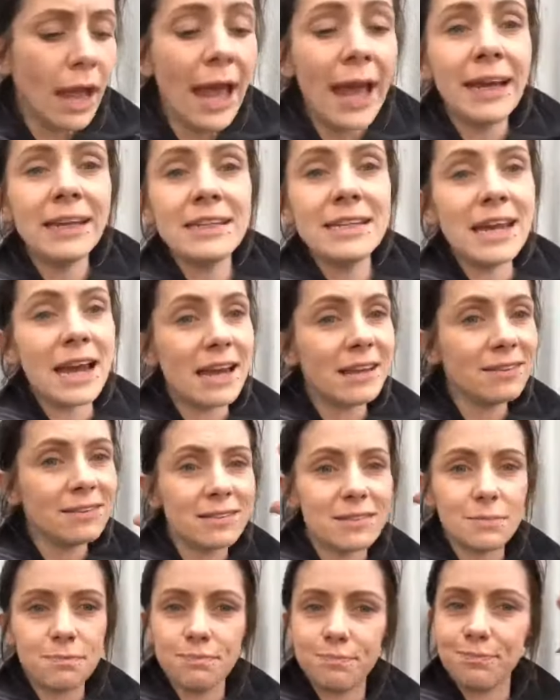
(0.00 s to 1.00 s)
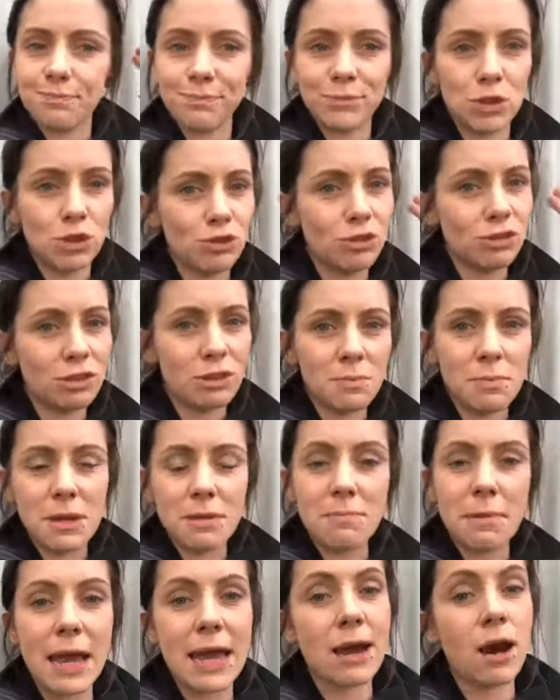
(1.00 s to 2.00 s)
yes, used to
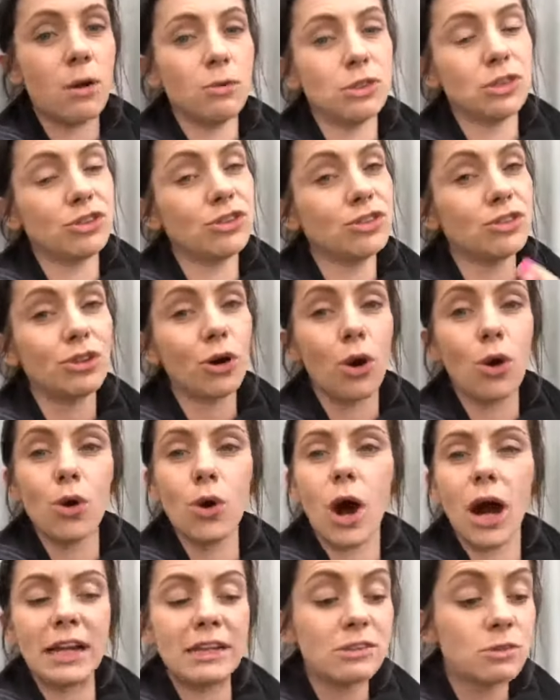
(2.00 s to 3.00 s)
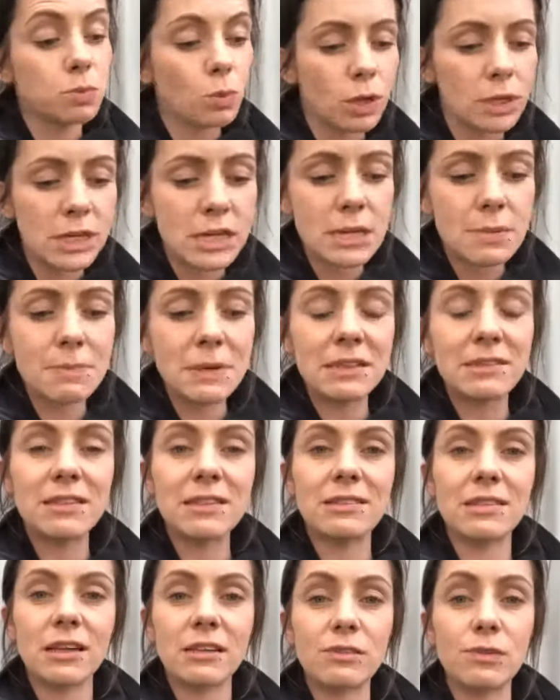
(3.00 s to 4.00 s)
be me. I just wanted to be
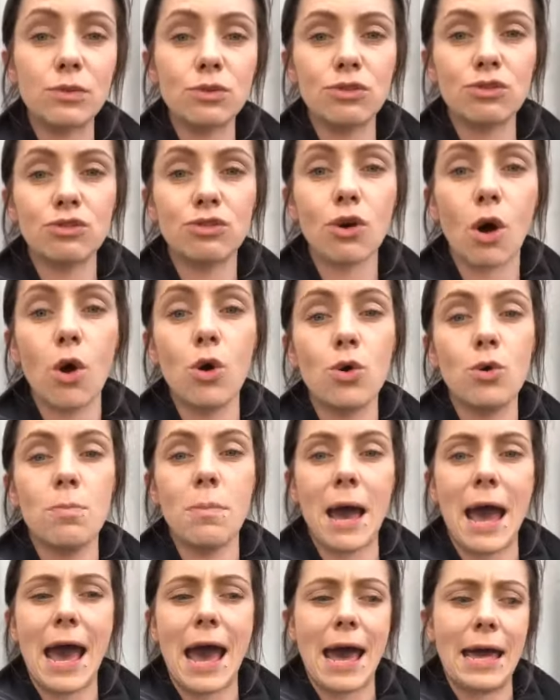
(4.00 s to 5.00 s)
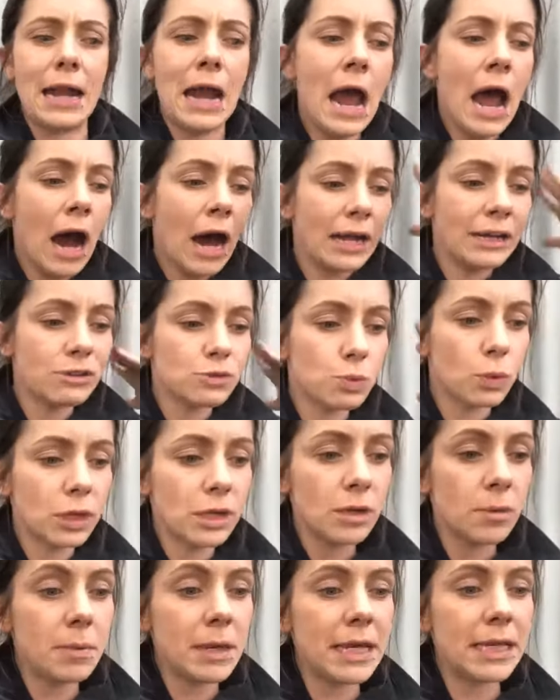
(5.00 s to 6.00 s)
successful so bad. I just
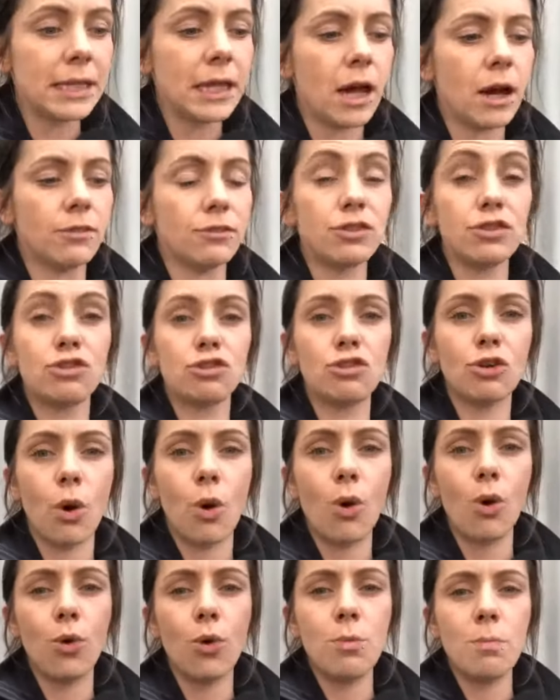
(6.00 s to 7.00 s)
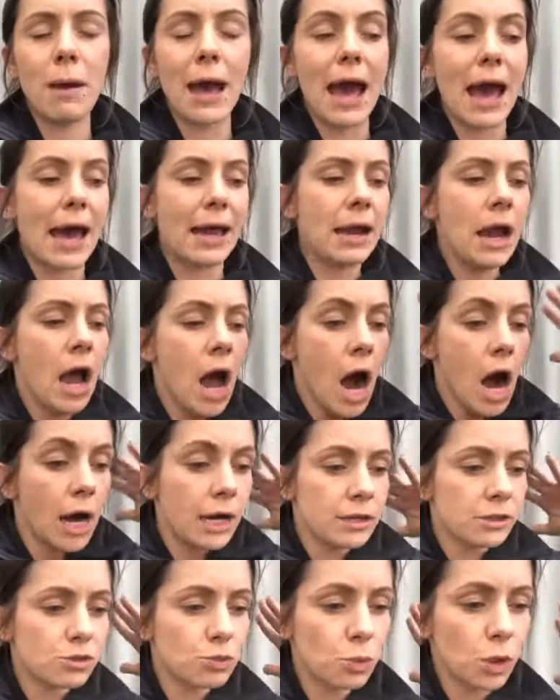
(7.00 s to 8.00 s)
wanted to be in love so bad.
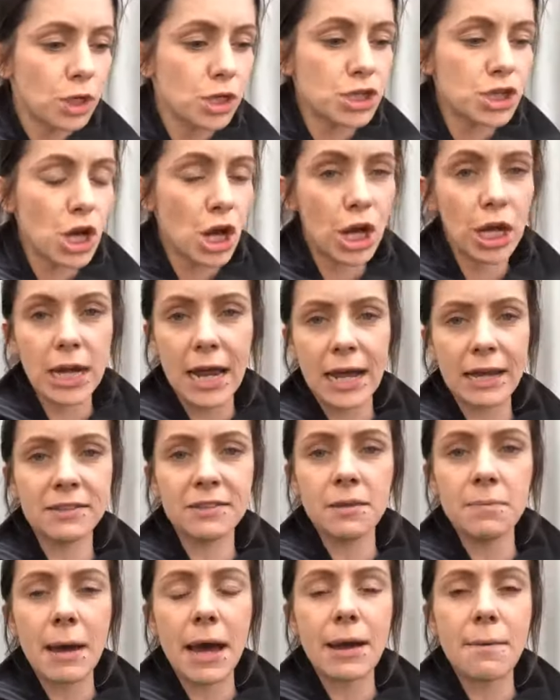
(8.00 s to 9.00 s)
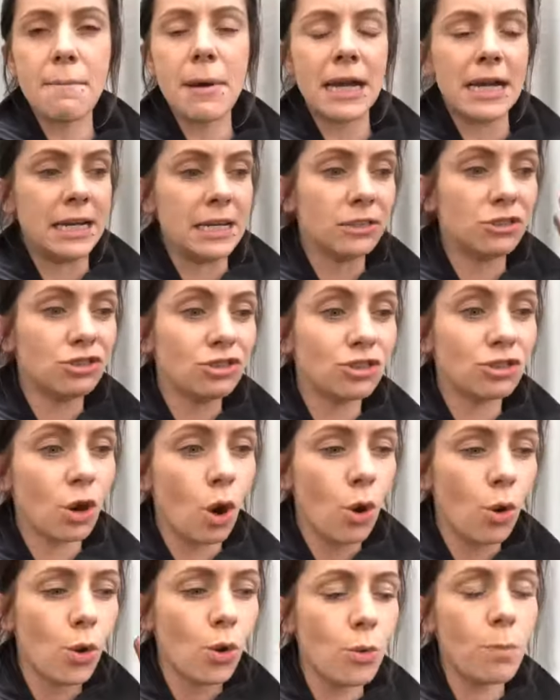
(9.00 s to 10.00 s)
I just wanted to earn X amount of money
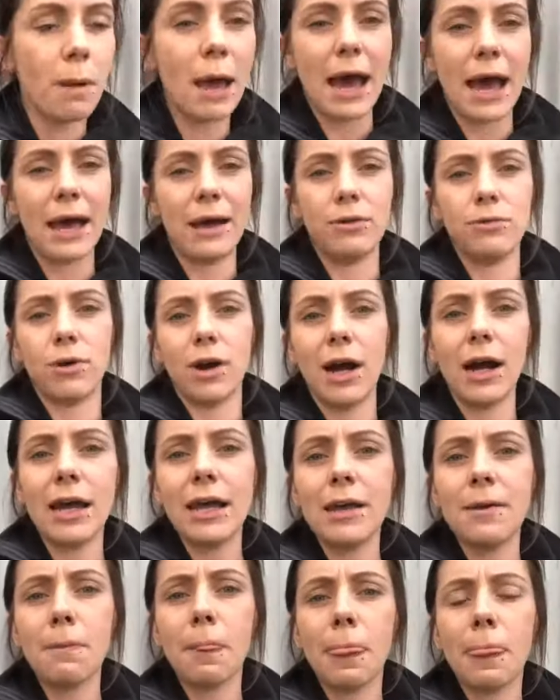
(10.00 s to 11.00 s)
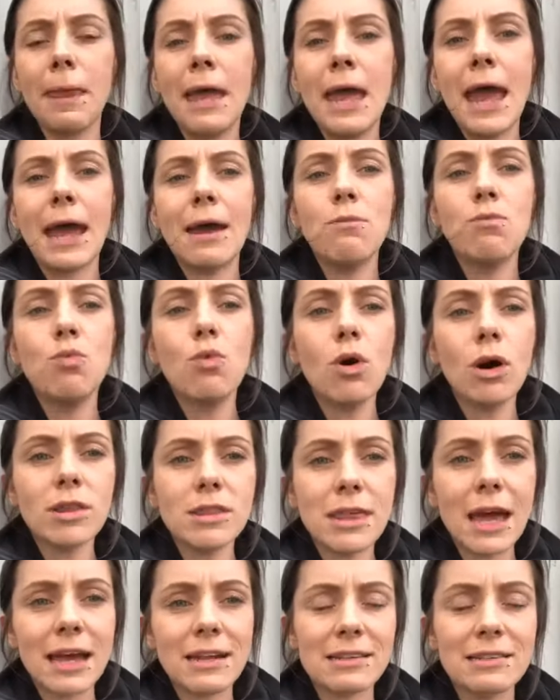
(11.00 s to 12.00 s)
so bad, right? And
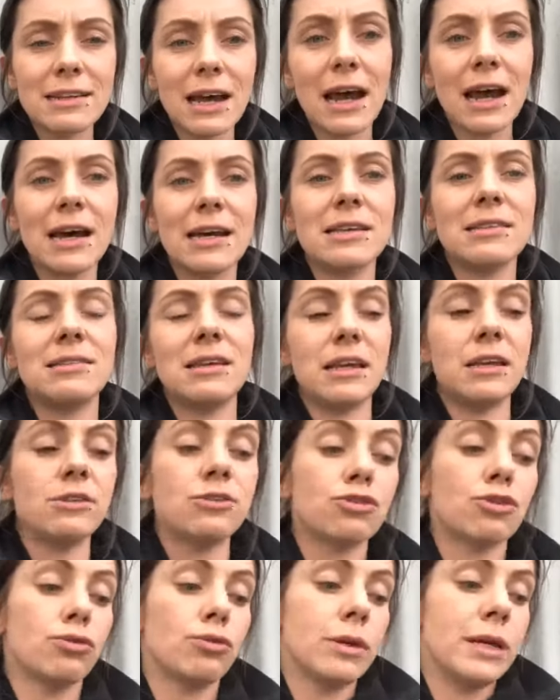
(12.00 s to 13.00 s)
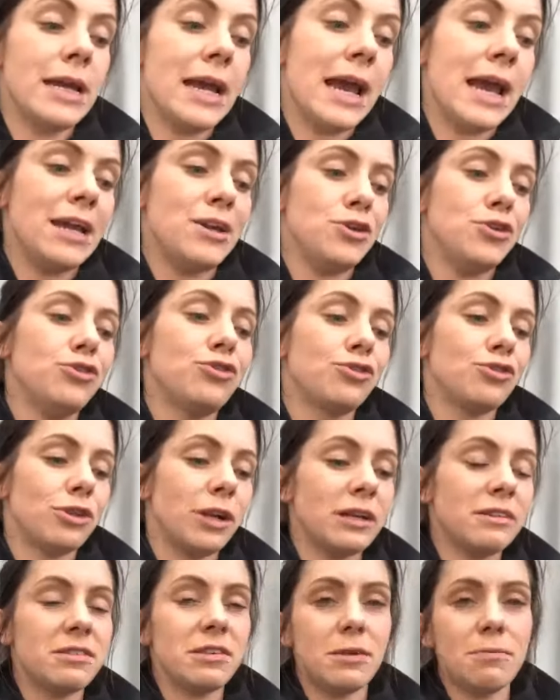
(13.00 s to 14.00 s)
what that does is create you
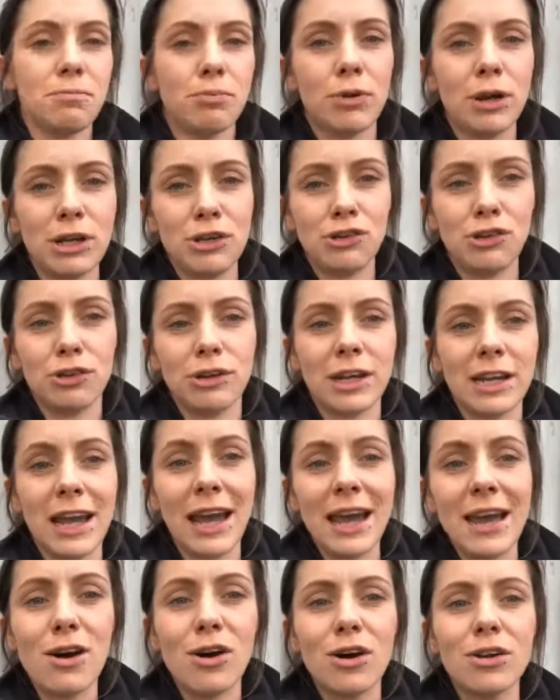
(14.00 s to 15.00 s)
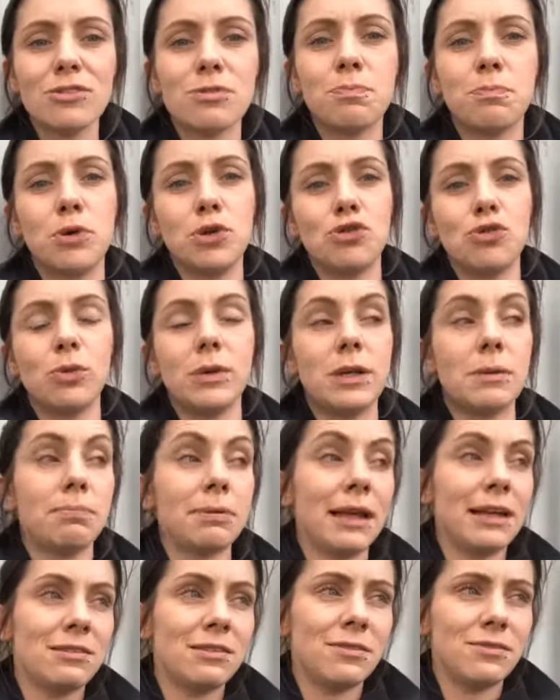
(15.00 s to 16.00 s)
stress and pressure and chaos, put you in a
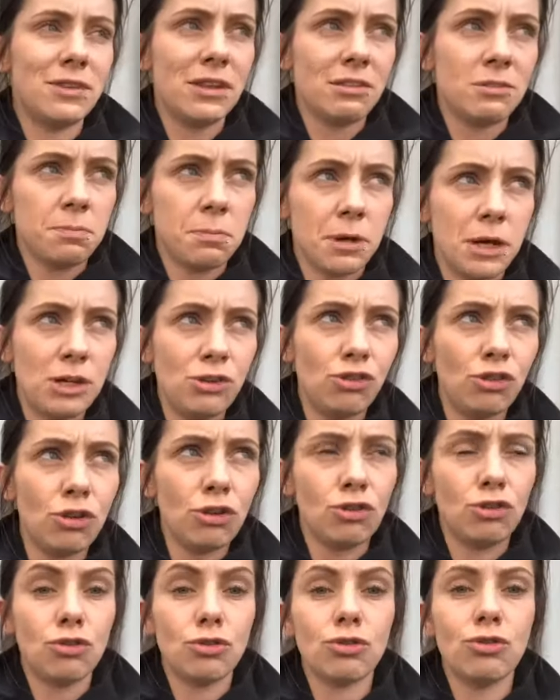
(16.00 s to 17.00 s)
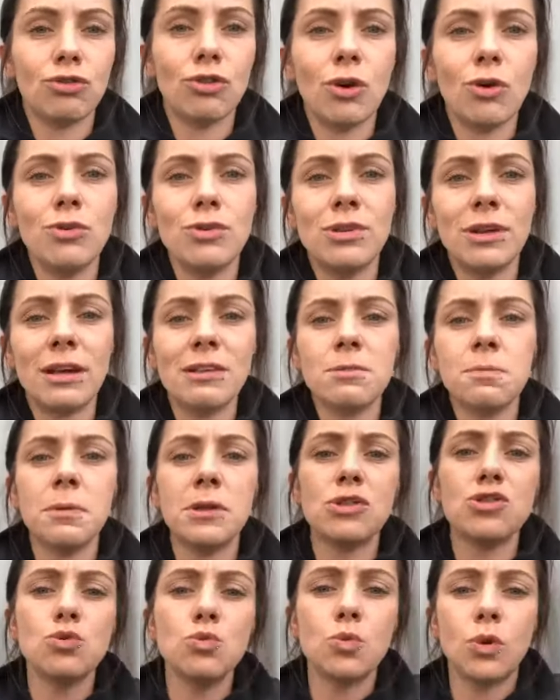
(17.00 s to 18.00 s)
place of desperation because you're so
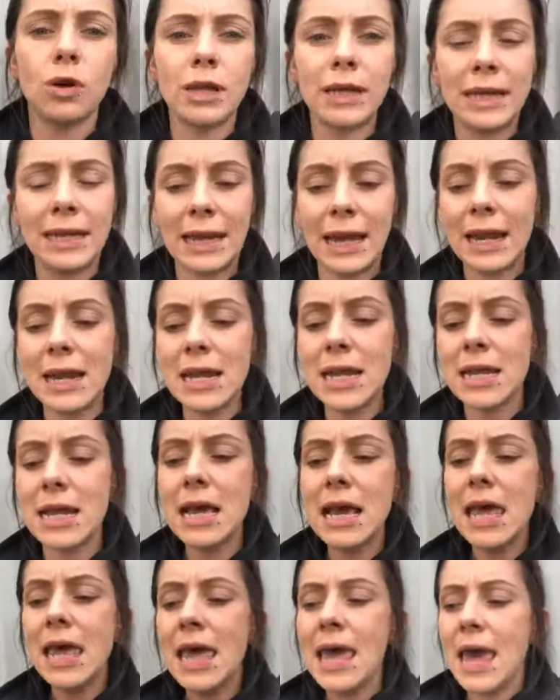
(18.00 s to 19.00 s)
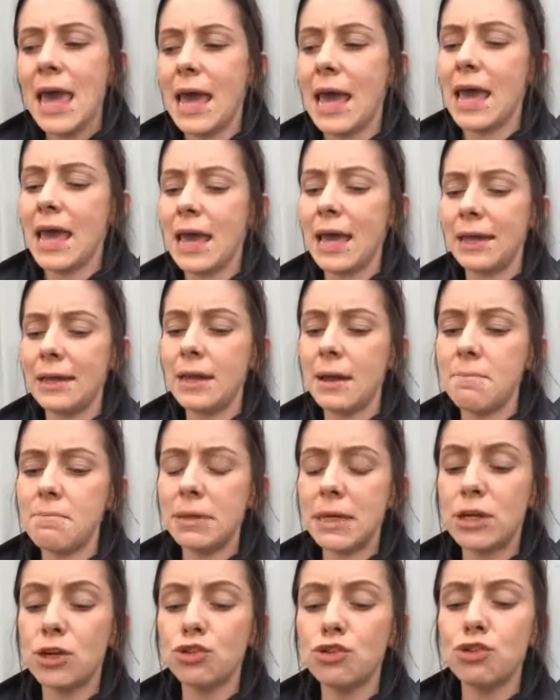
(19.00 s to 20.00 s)
desperate to want to get it. And
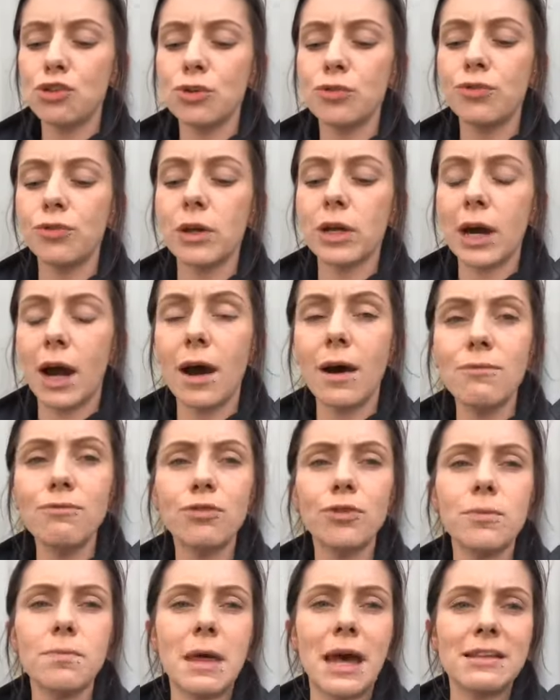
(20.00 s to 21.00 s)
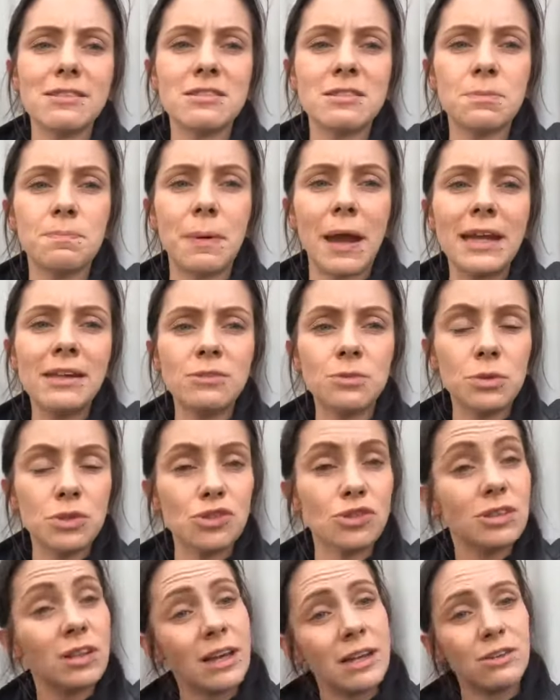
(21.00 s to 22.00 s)
because you've come from that space,
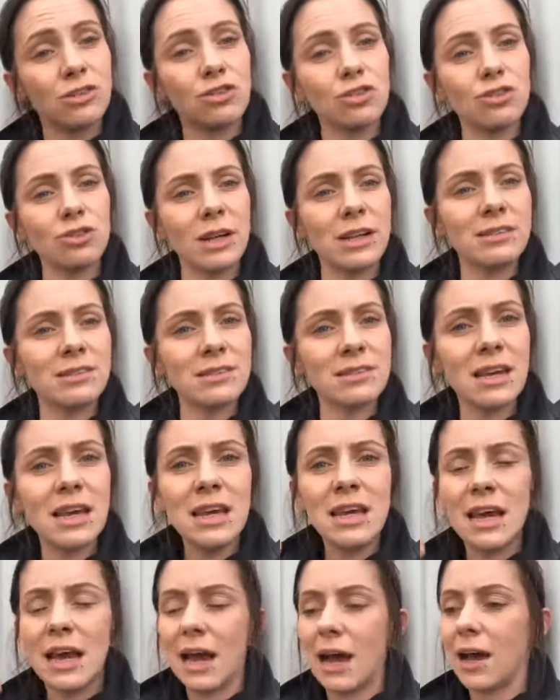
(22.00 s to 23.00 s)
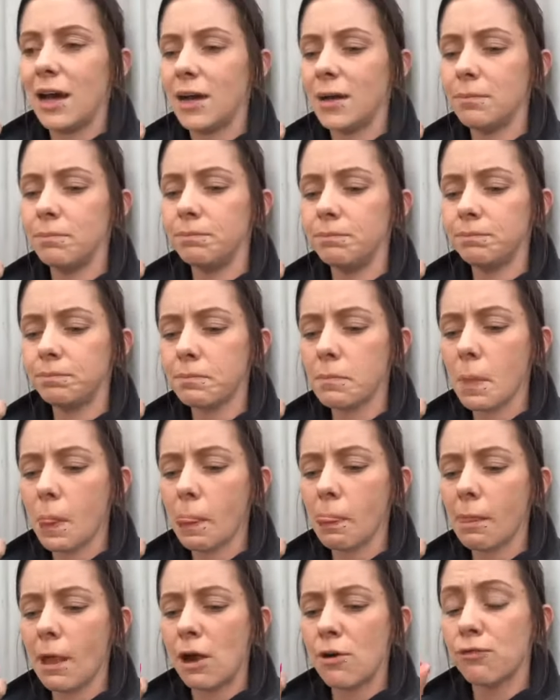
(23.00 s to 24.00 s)
which is like a stress, a
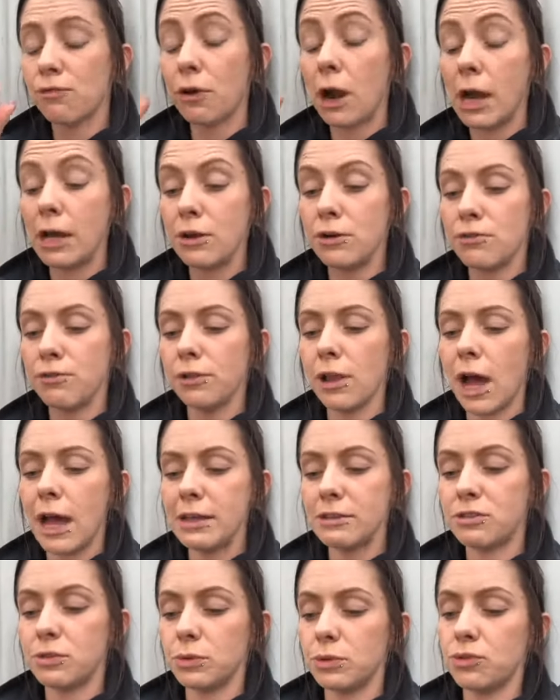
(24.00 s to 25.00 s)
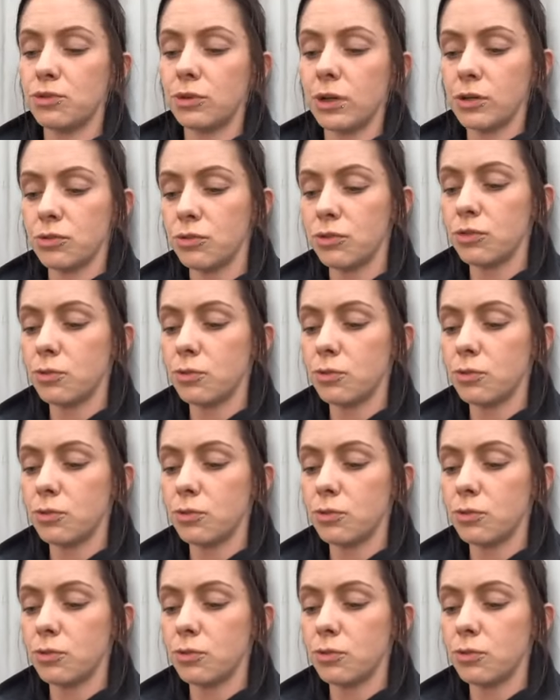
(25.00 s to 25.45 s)
fright or flight, so a stress